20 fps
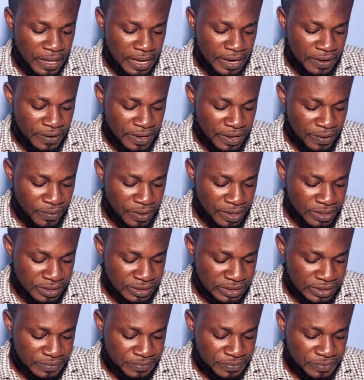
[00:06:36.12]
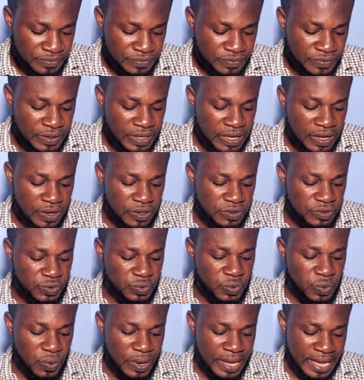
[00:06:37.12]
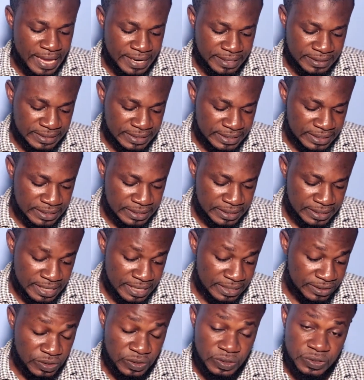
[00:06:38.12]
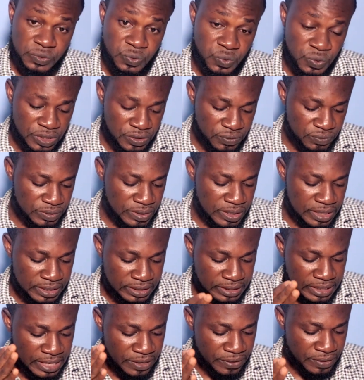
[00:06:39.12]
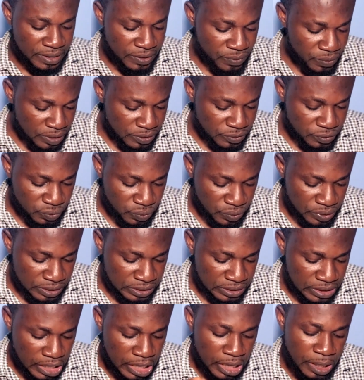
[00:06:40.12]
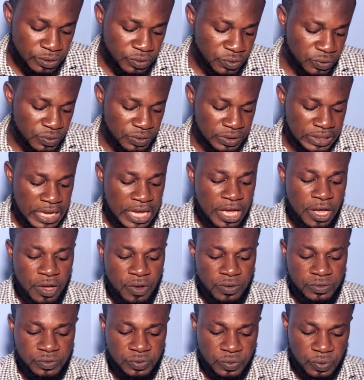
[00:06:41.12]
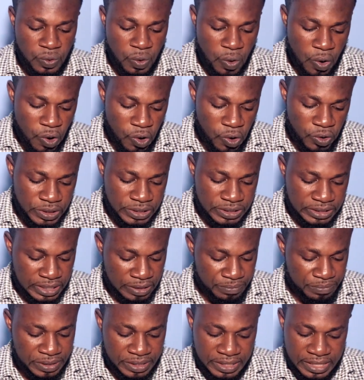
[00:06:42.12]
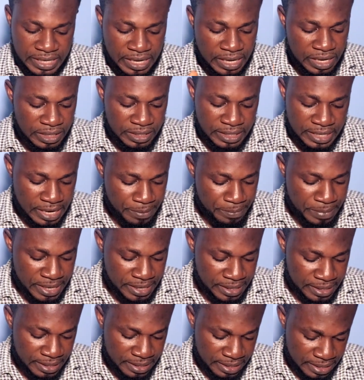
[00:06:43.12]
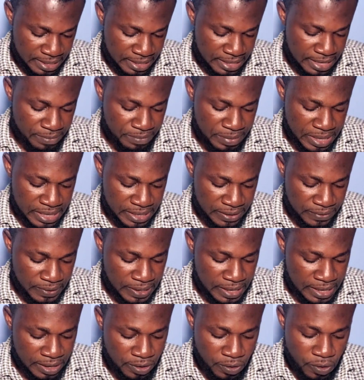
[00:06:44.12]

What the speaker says: Another one is Osco NZ. That is Osco New Zealand. Another one too is Altus. So all these companies, they are many, okay?